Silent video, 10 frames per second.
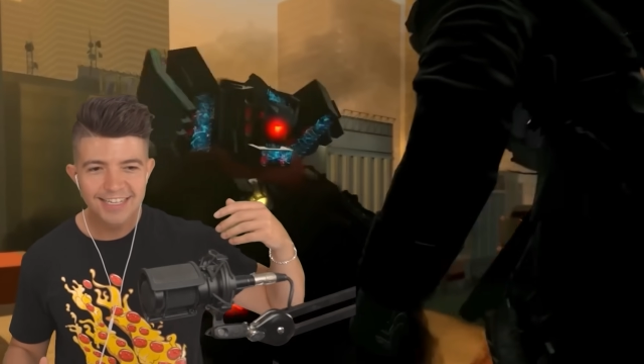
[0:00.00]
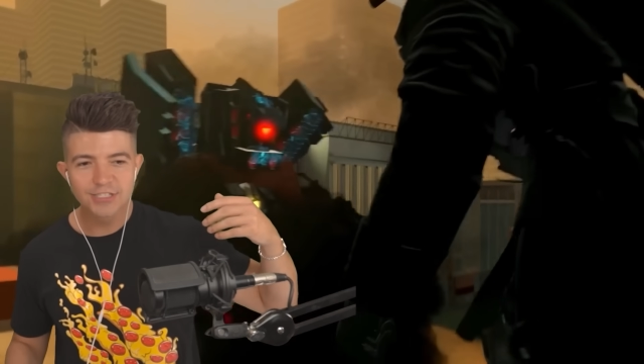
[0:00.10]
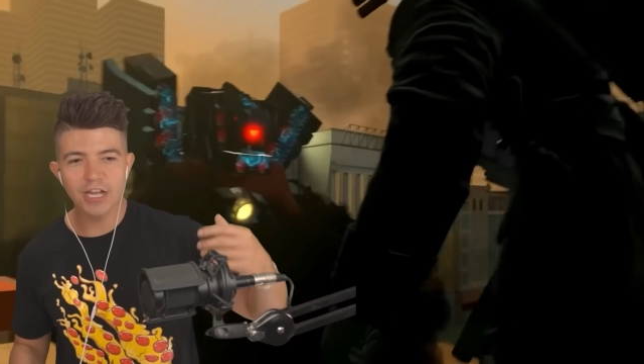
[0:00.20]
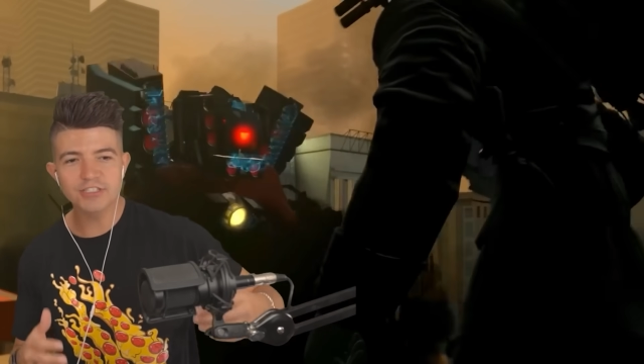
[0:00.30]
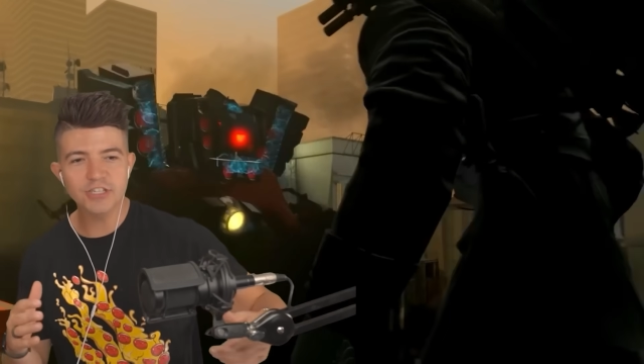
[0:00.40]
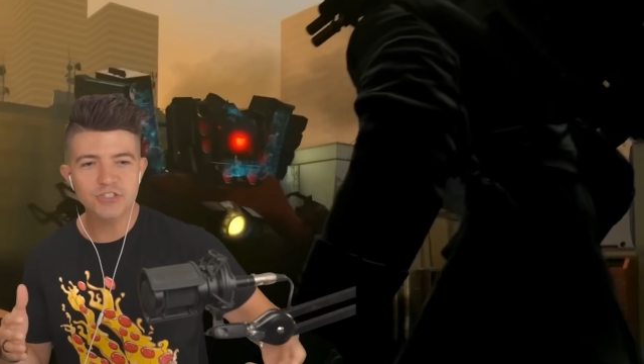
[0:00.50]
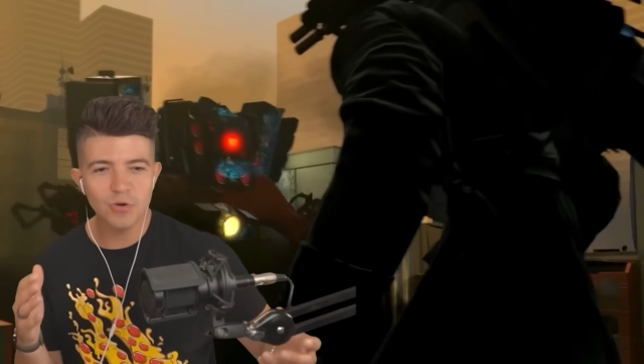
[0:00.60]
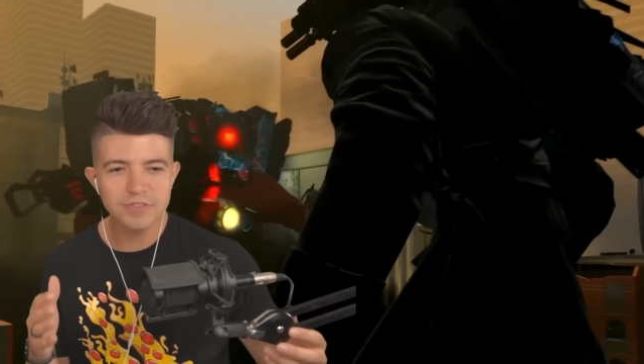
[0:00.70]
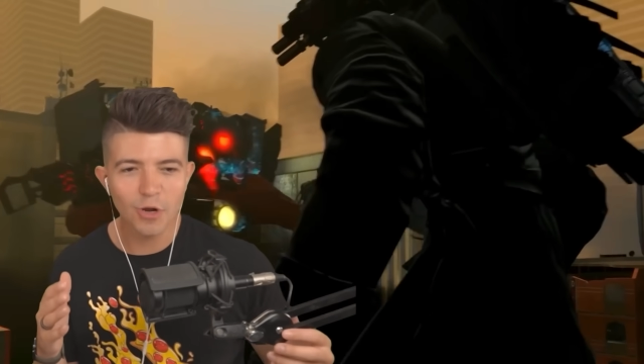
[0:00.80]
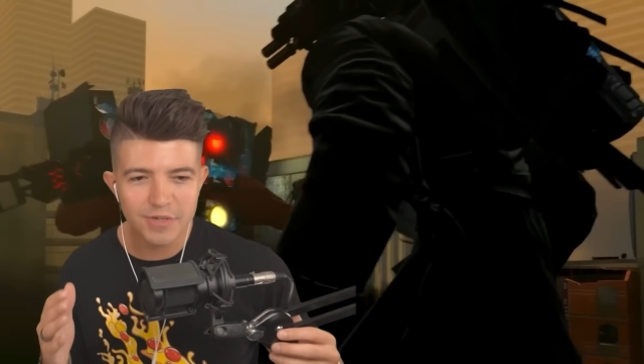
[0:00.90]
Just
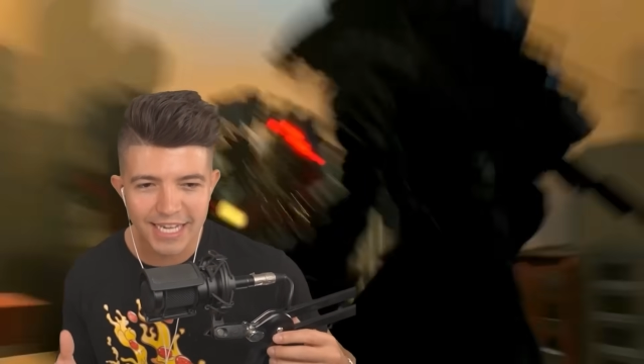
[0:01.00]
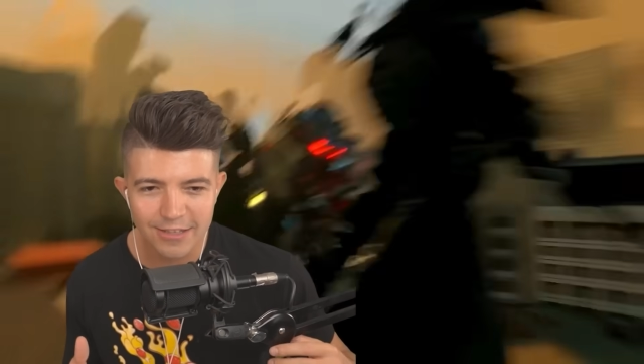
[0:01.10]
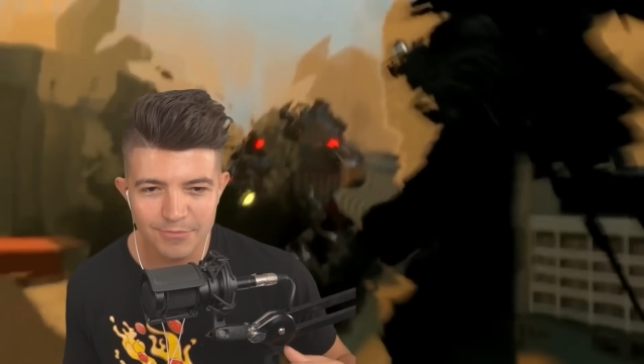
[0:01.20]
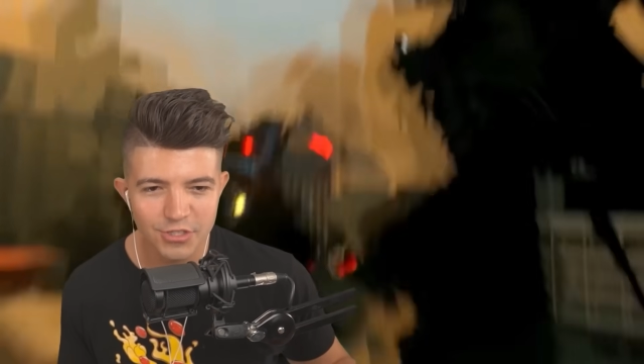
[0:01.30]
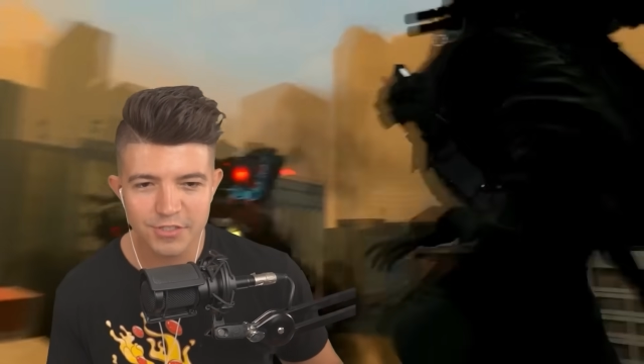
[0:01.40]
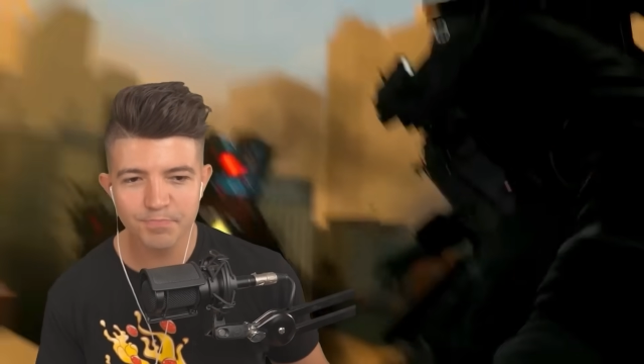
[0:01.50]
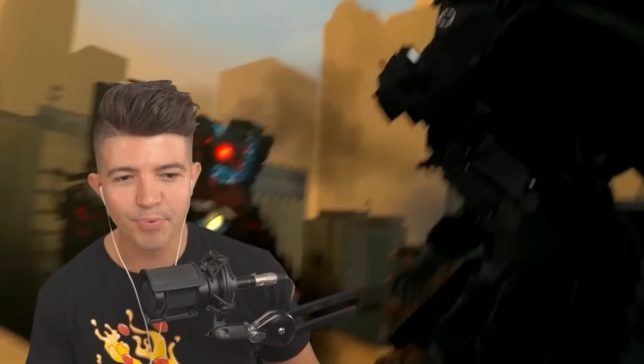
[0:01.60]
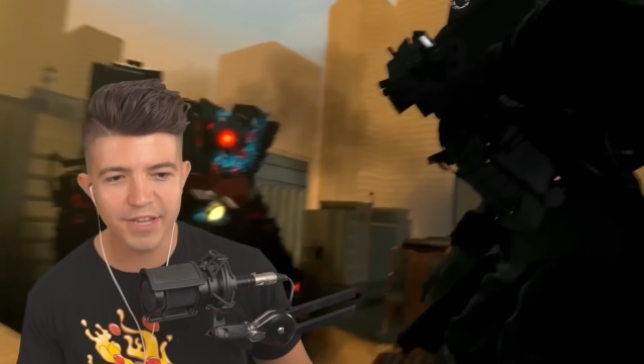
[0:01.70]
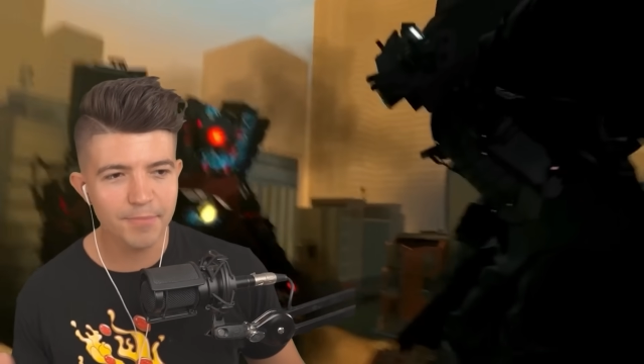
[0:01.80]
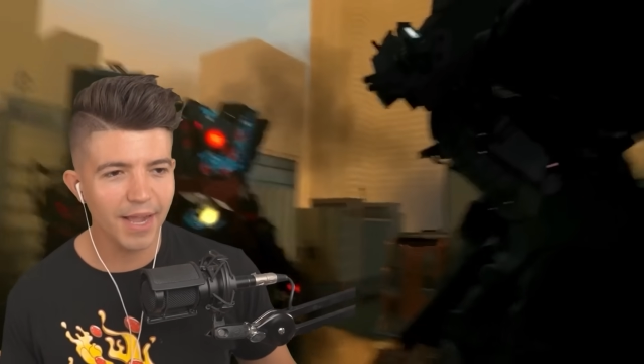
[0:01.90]
don't kill him. Just
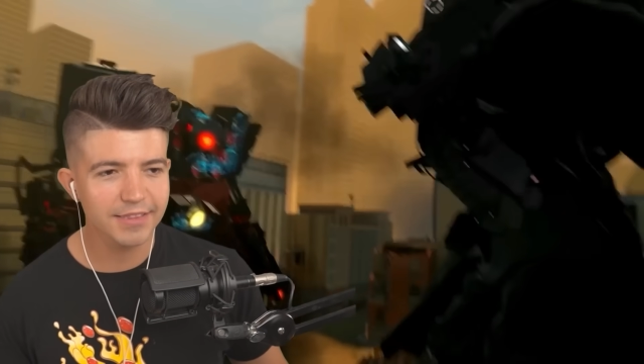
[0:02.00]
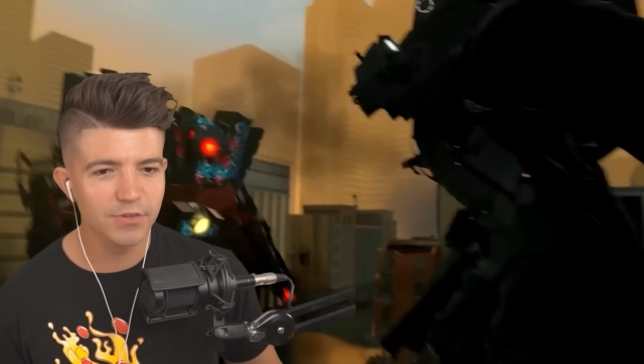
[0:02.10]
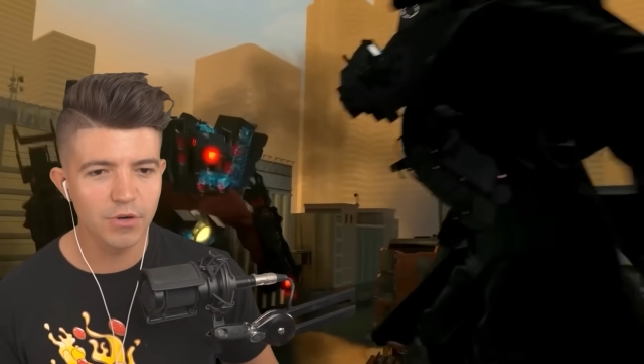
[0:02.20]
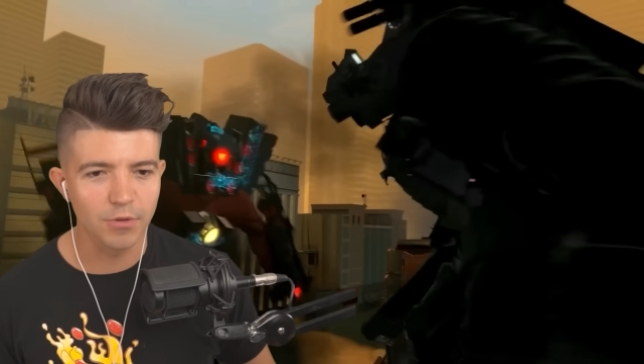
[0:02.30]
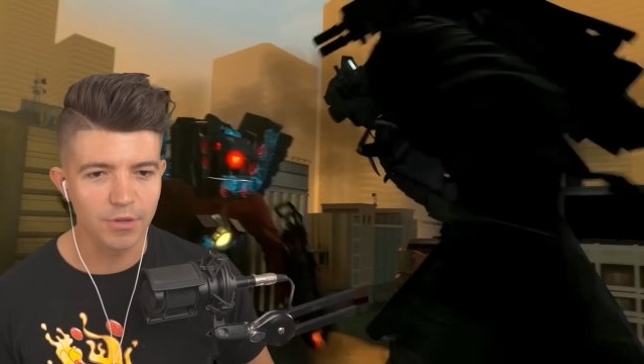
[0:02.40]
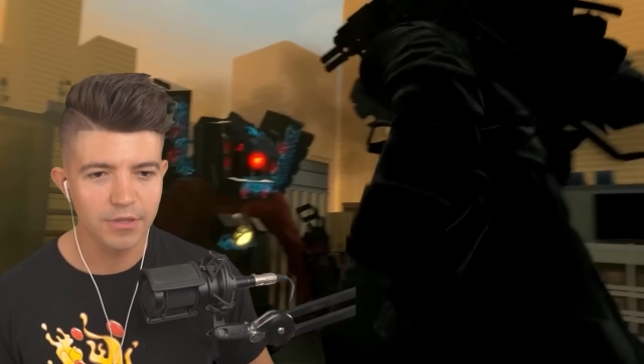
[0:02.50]
bring him back to normal.